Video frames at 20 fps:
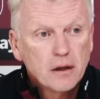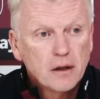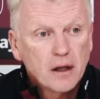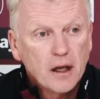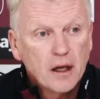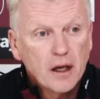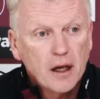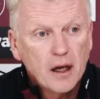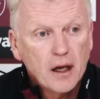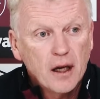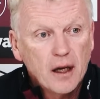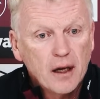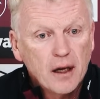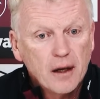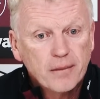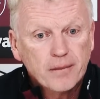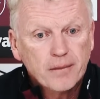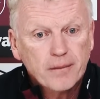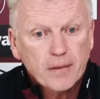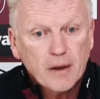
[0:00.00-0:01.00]

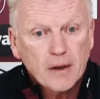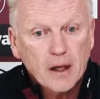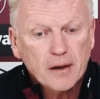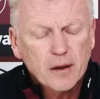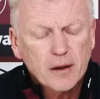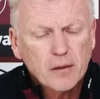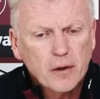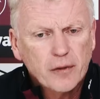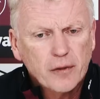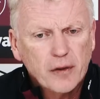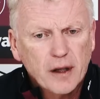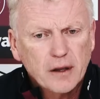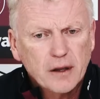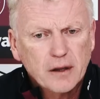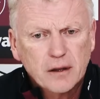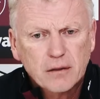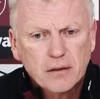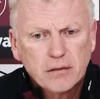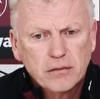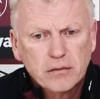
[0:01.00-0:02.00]
I think we've had
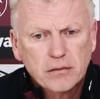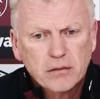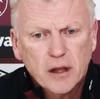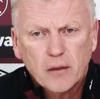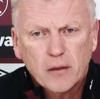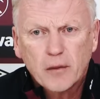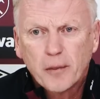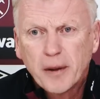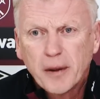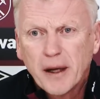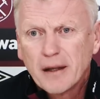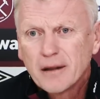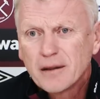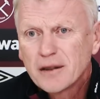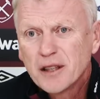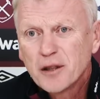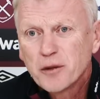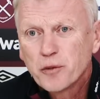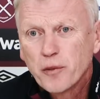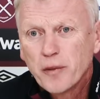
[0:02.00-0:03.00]
a couple of
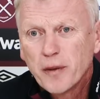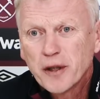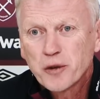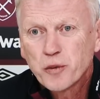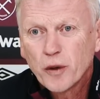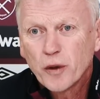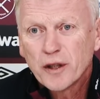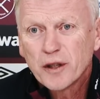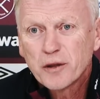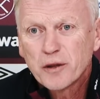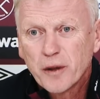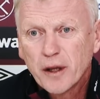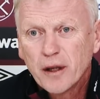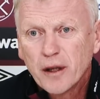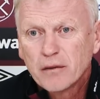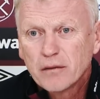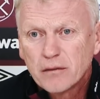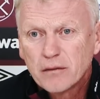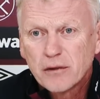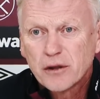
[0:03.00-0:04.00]
penalties, we've missed one as well,